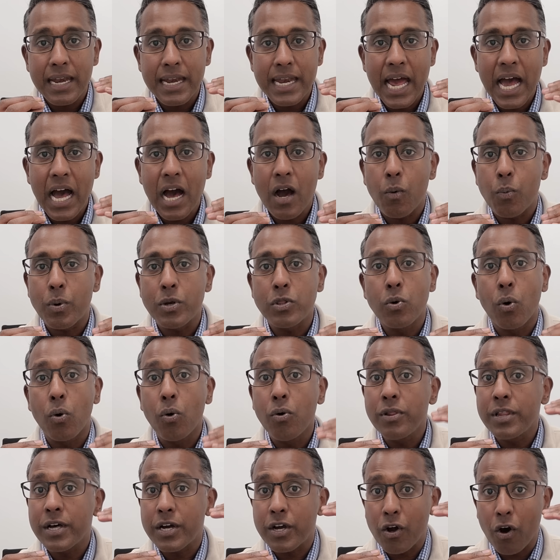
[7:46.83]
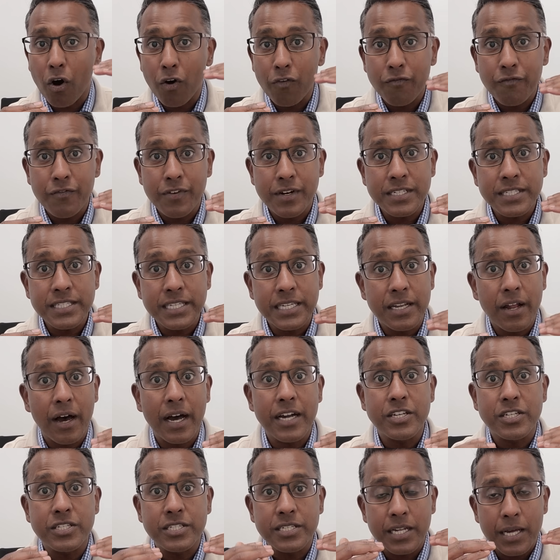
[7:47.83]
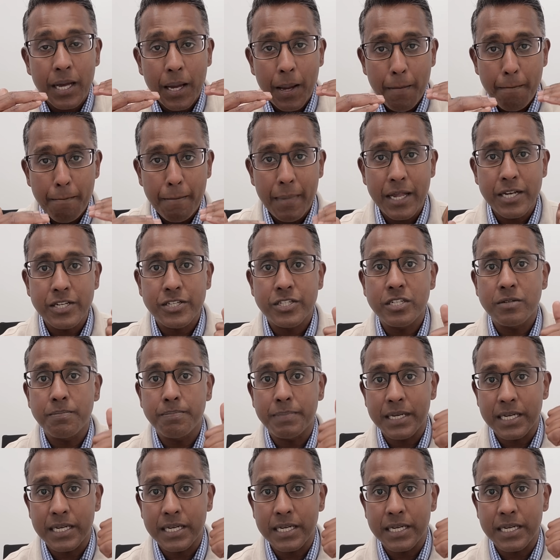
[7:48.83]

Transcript: Now, with all the confidence that I just mentioned,